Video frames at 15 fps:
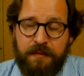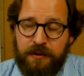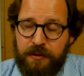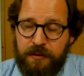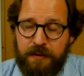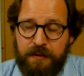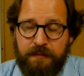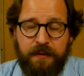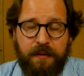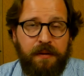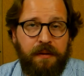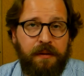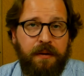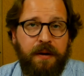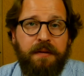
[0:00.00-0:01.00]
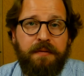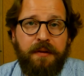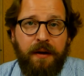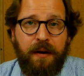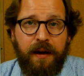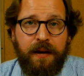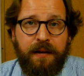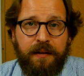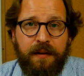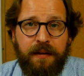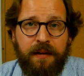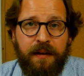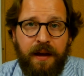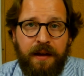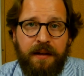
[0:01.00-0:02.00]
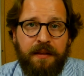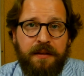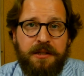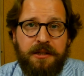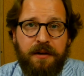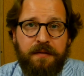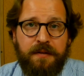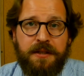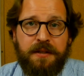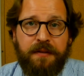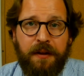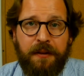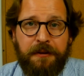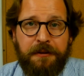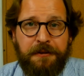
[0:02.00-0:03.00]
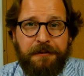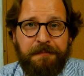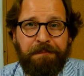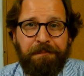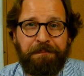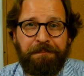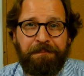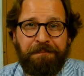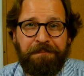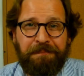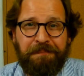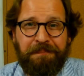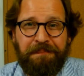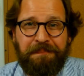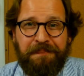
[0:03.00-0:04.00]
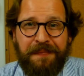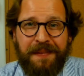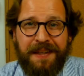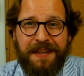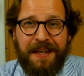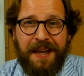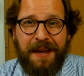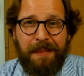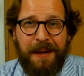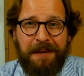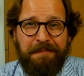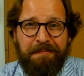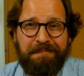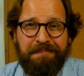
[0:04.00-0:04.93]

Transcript: do it for the glory of God and in the service of others. Amen.